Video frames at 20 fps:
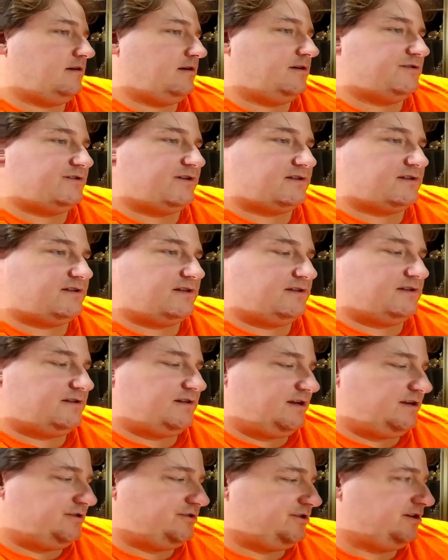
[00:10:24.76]
Adjusting
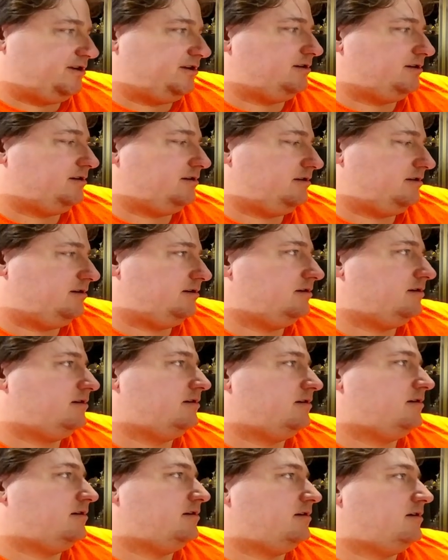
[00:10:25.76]
tension.
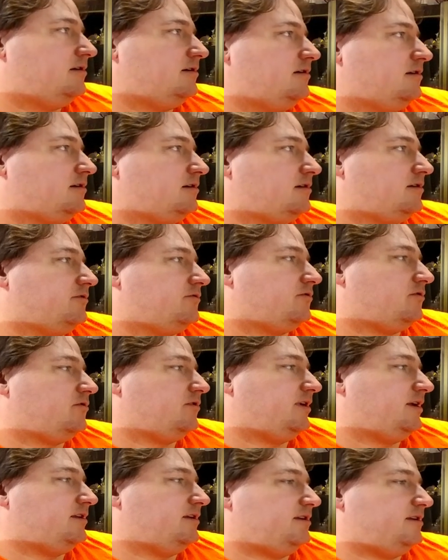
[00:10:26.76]

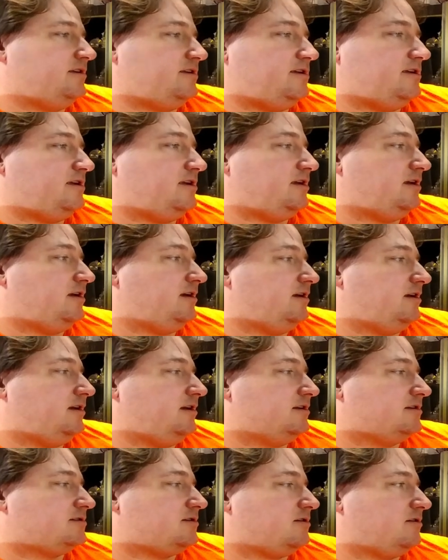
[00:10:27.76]
Controlling LED.
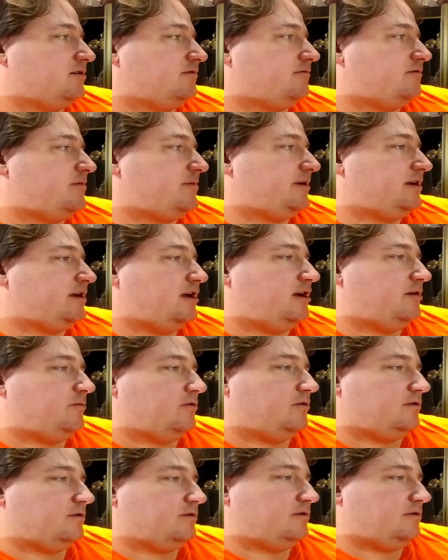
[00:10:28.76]
Installing ribbon
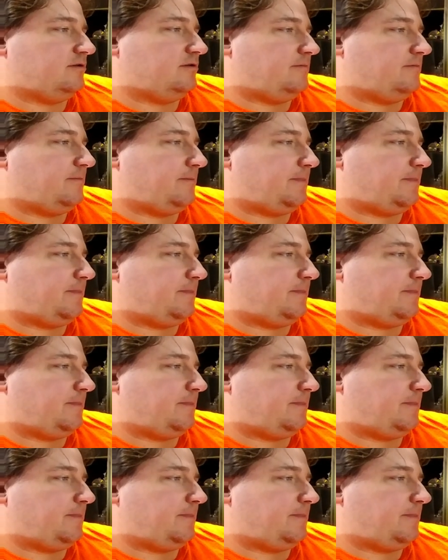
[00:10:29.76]
cable.